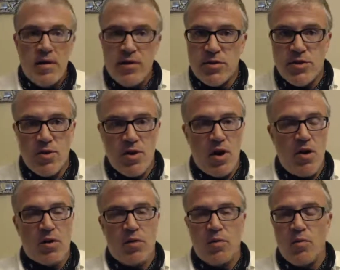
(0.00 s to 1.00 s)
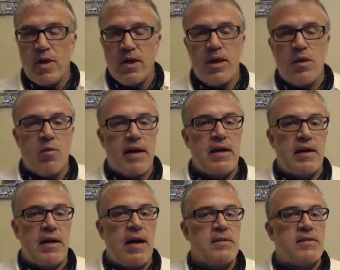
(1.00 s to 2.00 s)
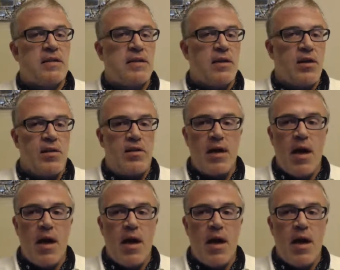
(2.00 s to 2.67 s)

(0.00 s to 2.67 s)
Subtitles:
Sukkot, really recognizing